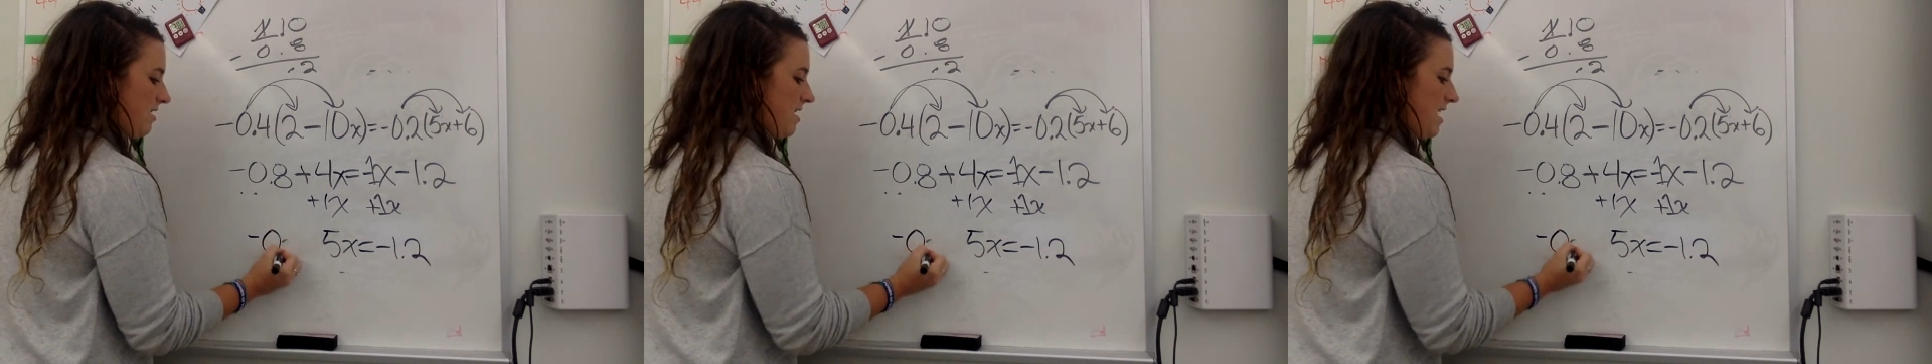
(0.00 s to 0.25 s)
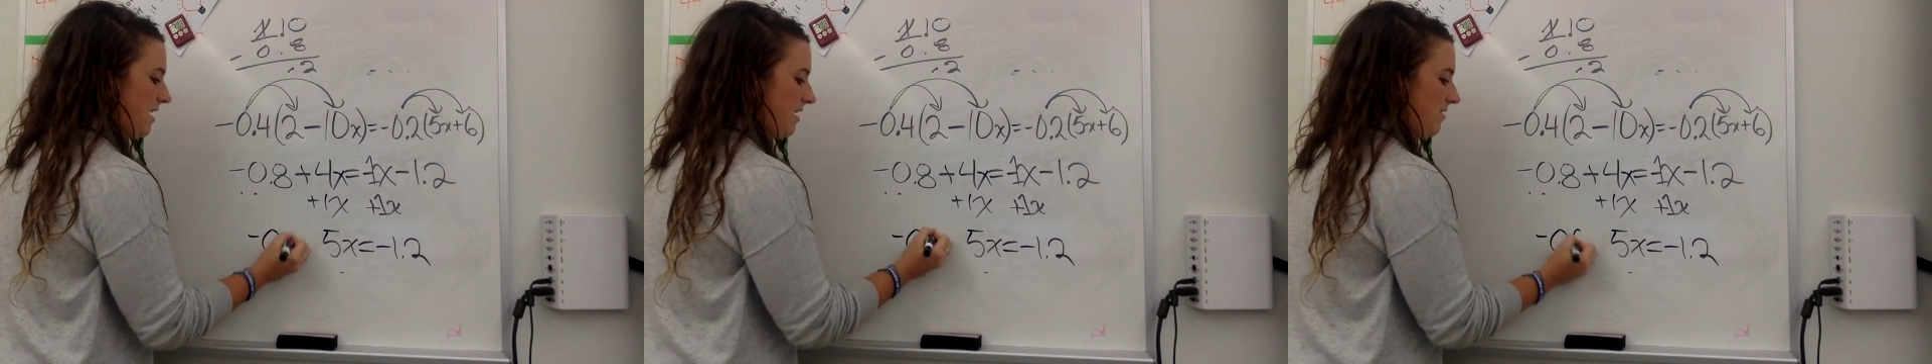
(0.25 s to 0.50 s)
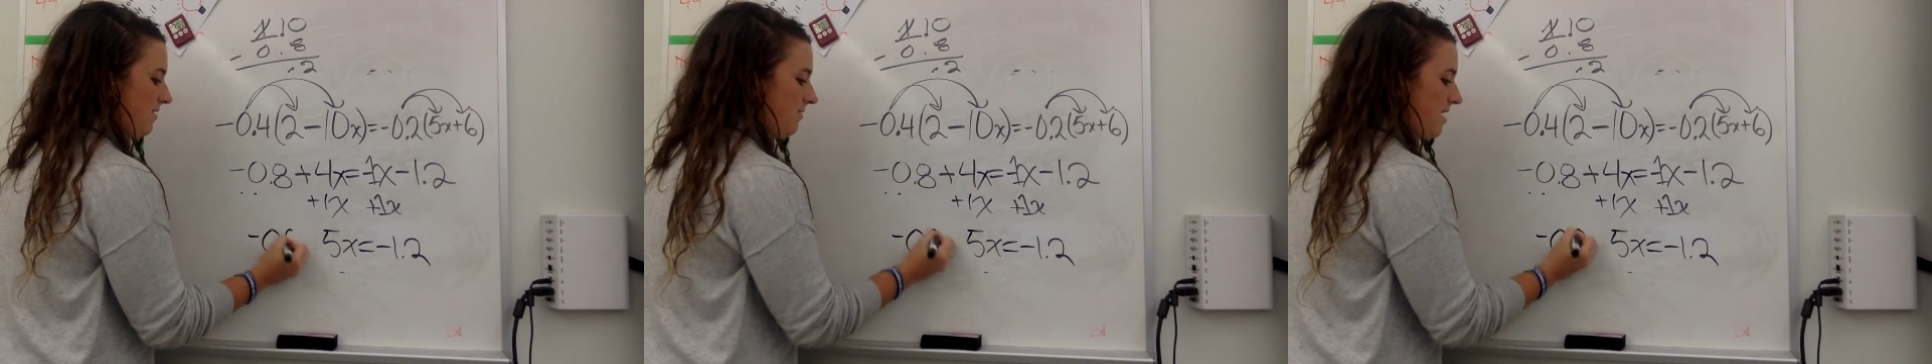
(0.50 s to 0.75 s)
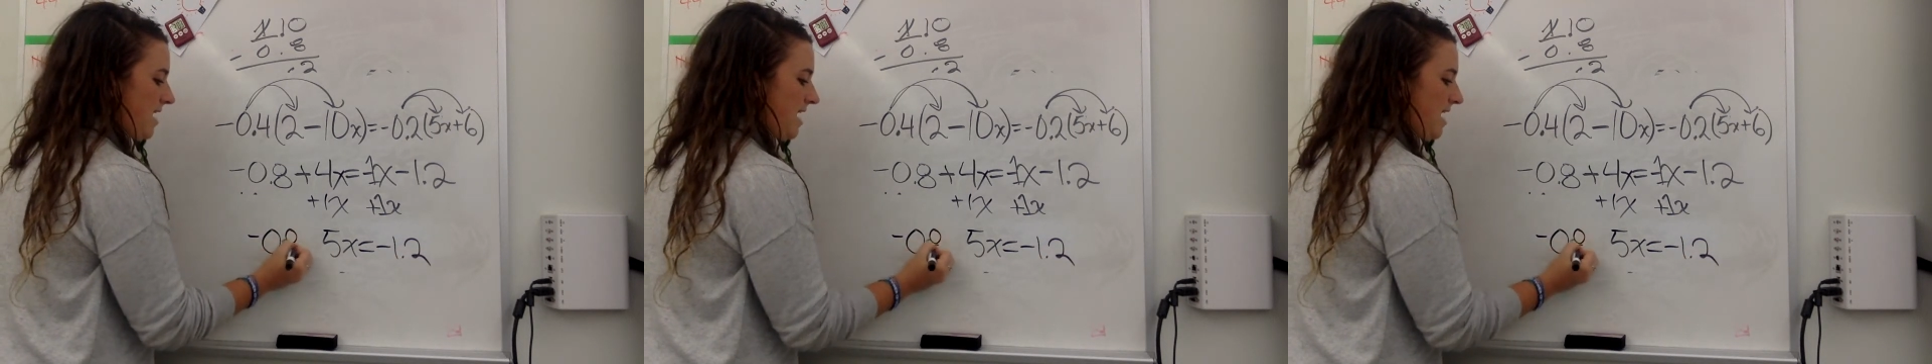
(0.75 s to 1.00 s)
Negative
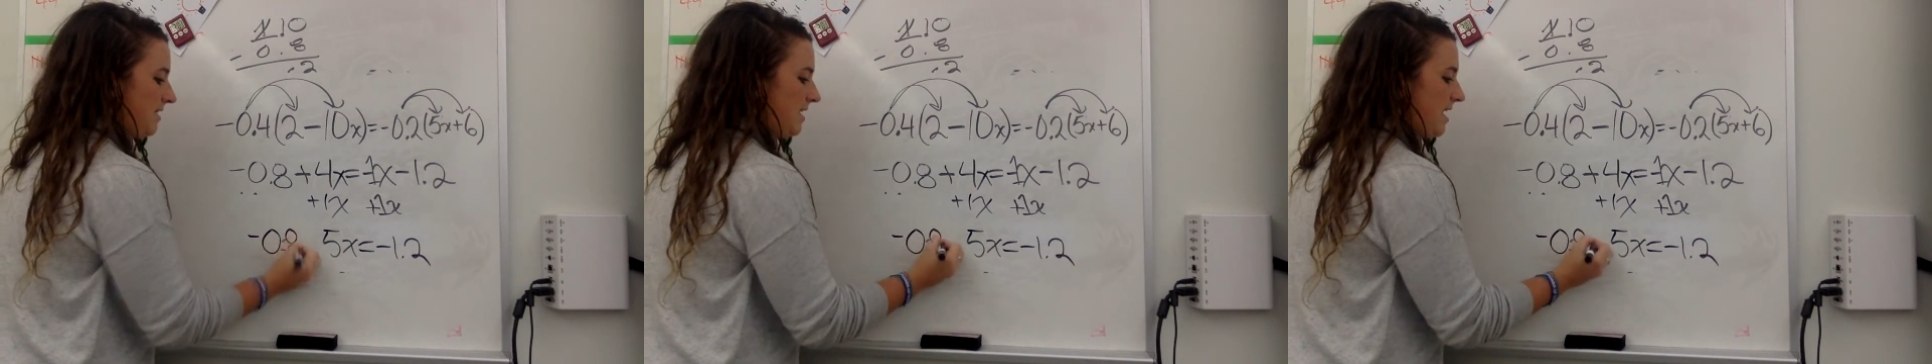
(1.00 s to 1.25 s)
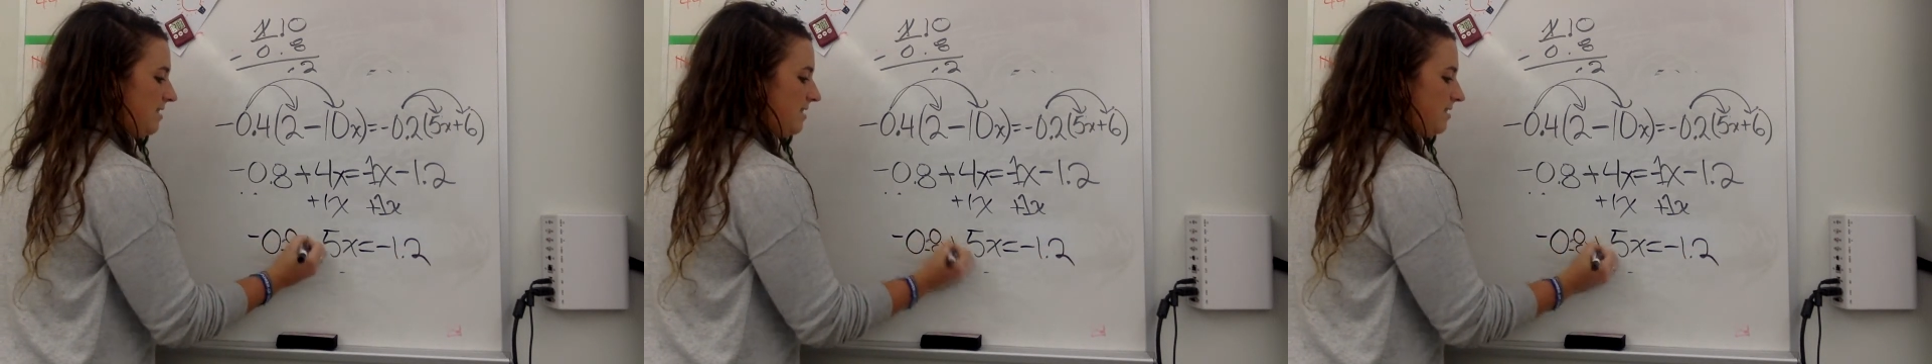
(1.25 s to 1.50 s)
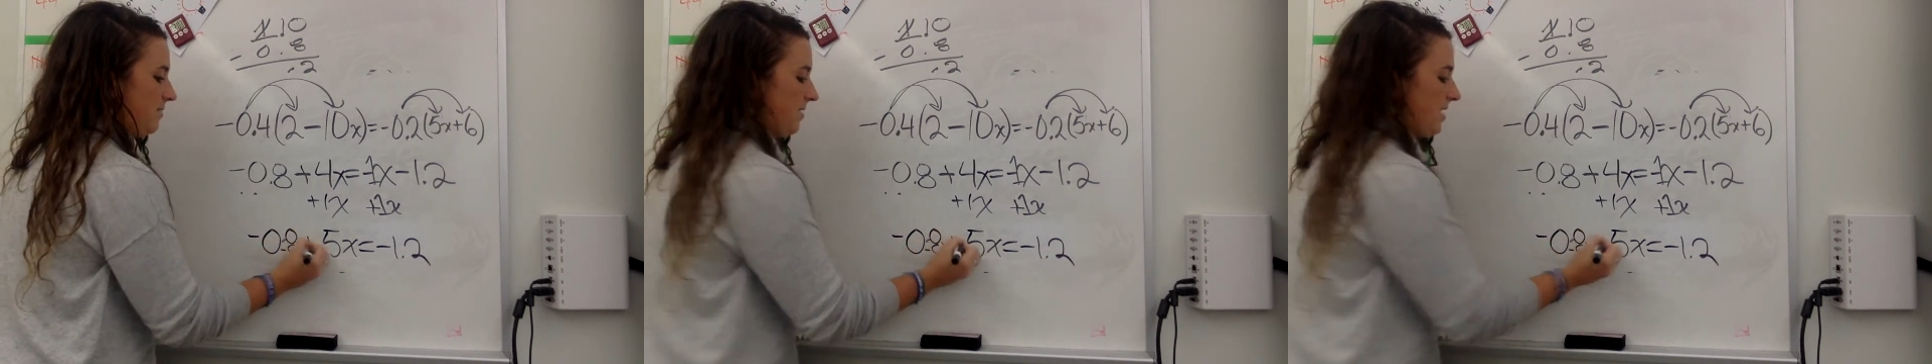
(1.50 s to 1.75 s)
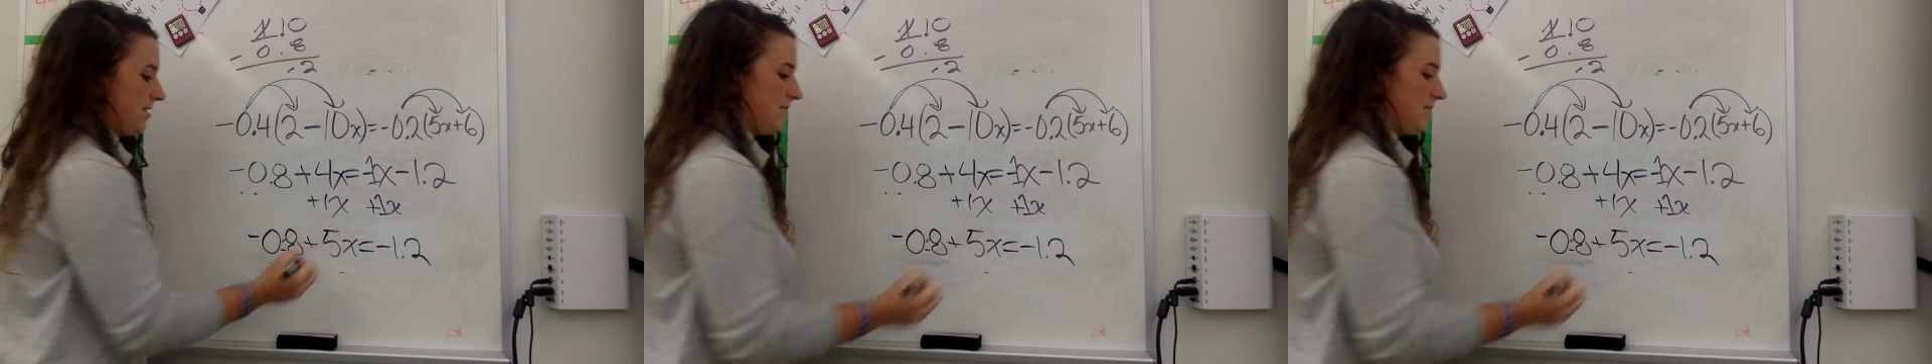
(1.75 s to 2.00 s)
8/10 plus